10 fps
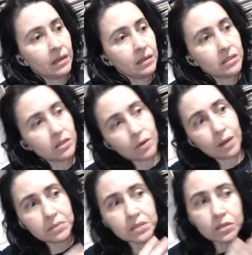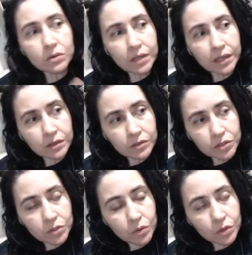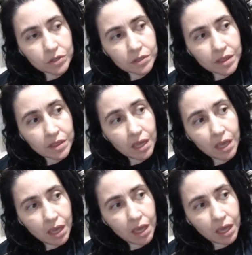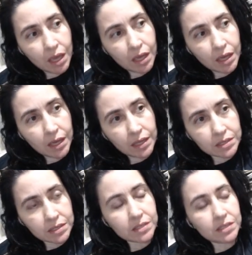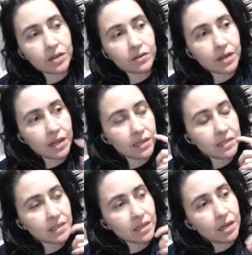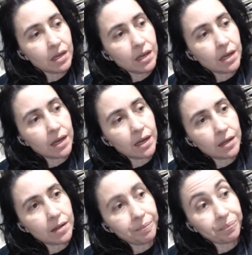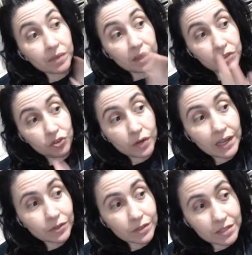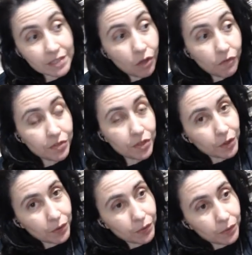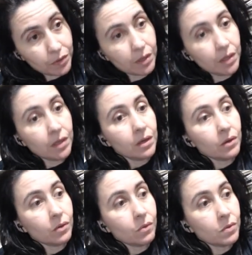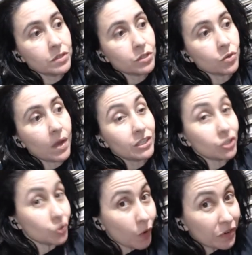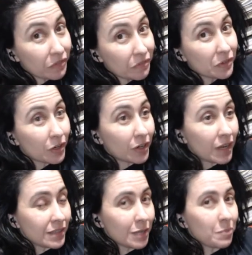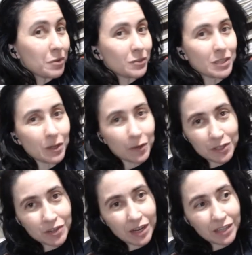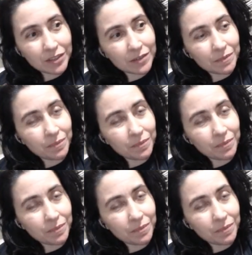So I'm still geared toward thinking it's a series. The trailer itself, though, was quite short for a typical series trailer.